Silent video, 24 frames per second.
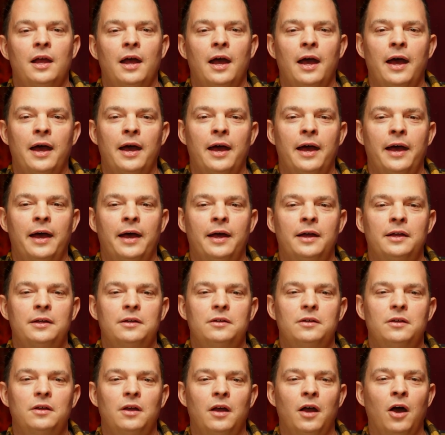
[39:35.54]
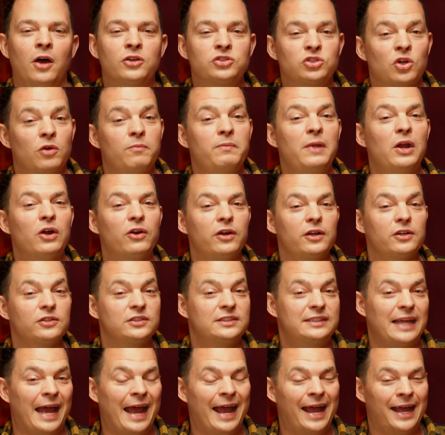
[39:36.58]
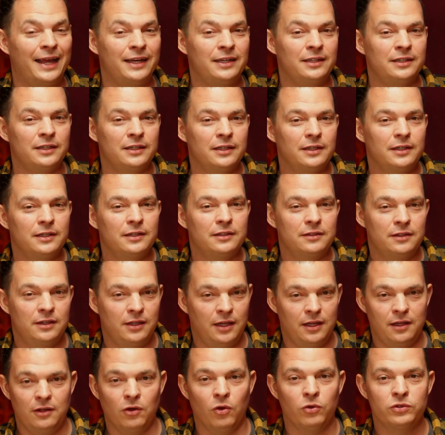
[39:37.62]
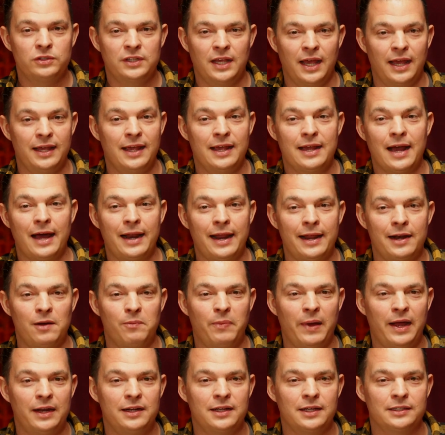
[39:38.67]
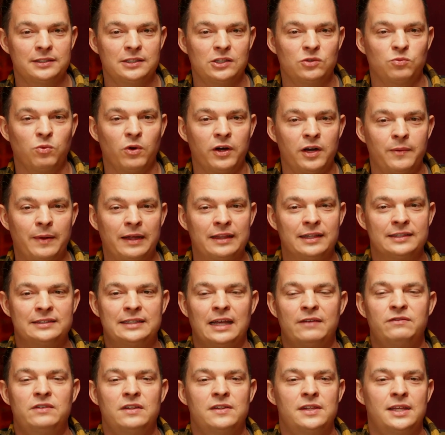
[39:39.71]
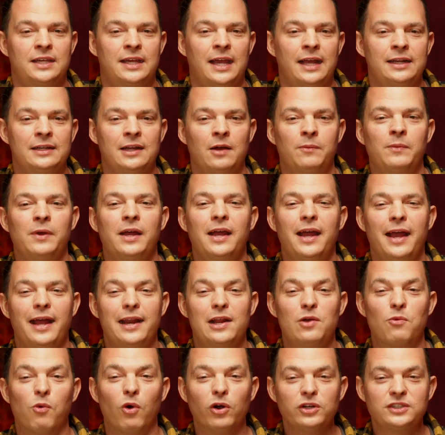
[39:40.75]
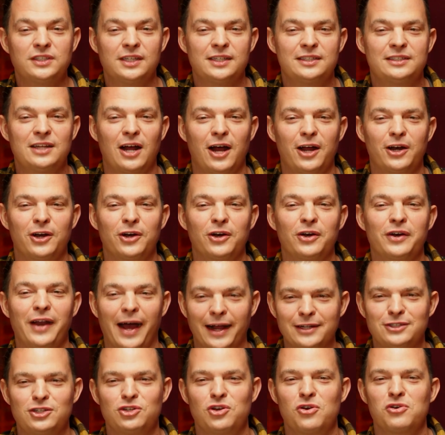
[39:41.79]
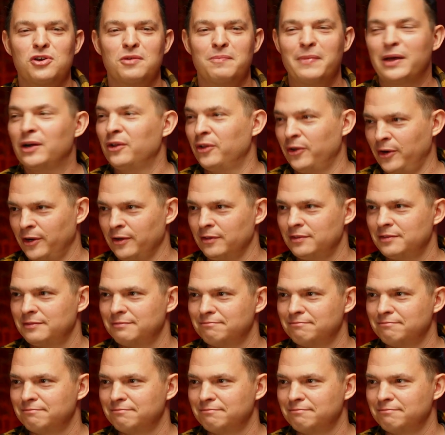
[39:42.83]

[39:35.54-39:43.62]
Uh, also, Muriel's dad the old king, he got out of bed because he's worried about the safety of the kingdom, and he warns his daughter not to go to Middle-earth.